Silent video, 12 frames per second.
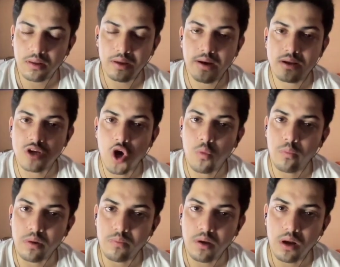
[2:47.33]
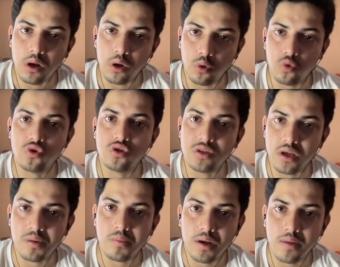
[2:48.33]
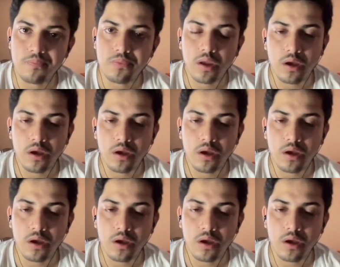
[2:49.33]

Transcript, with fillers: that's how people lose their money